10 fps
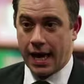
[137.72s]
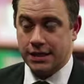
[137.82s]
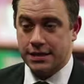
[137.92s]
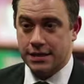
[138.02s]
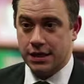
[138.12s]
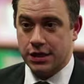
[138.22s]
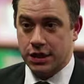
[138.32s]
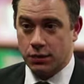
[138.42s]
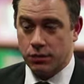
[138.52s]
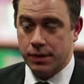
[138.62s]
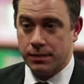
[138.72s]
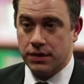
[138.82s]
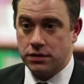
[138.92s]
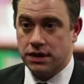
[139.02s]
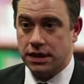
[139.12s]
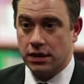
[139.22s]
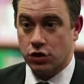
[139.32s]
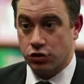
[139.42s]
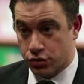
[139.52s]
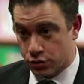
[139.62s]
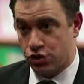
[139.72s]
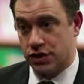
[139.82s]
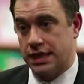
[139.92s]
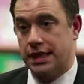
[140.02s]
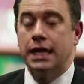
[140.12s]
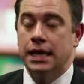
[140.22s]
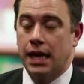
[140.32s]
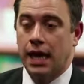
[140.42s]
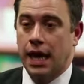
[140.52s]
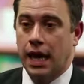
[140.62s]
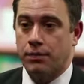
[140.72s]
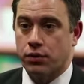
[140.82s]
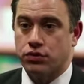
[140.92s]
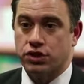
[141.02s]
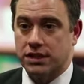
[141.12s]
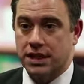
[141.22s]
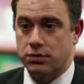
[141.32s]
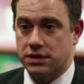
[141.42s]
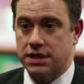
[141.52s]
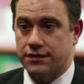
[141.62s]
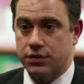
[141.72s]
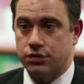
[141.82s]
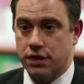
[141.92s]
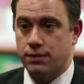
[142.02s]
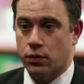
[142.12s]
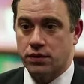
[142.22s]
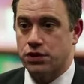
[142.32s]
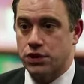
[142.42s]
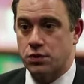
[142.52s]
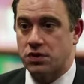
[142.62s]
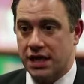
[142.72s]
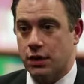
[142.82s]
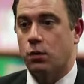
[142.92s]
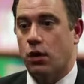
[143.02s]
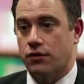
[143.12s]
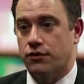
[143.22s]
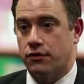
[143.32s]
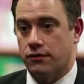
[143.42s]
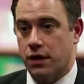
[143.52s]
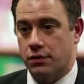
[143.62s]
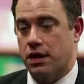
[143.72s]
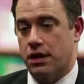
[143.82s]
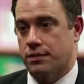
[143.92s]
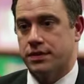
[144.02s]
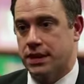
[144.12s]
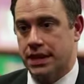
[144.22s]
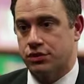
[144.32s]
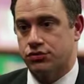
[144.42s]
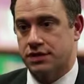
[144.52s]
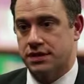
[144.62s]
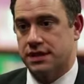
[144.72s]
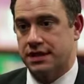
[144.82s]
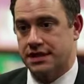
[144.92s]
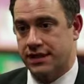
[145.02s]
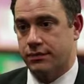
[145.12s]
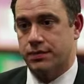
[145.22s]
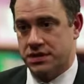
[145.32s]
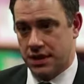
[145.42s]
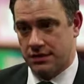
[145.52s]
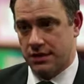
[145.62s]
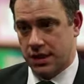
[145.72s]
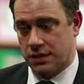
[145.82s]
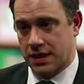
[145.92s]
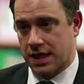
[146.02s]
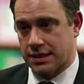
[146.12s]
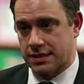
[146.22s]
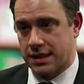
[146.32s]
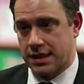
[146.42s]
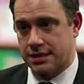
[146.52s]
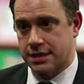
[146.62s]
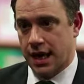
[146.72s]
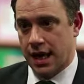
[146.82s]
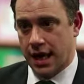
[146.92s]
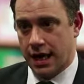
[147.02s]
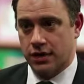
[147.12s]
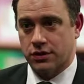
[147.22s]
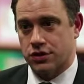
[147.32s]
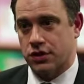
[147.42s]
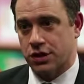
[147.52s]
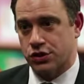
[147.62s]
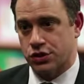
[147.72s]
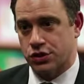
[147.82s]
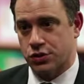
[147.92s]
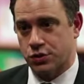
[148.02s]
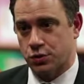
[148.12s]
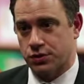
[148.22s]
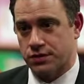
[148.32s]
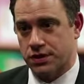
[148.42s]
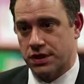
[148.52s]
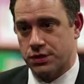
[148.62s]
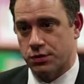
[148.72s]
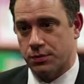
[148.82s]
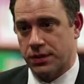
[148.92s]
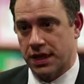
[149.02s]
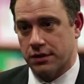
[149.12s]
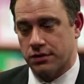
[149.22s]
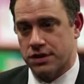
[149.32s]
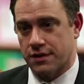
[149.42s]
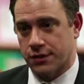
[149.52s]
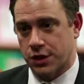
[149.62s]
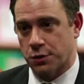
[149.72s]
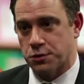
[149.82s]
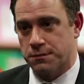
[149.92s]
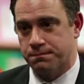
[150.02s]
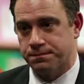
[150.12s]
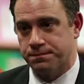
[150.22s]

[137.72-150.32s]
and we'll be building, crucially, a project that will deliver 3.2 gigawatts of low carbon electricity, 7% of the UK's needs, in our site just to the north of Sizewell B on the Suffolk coast.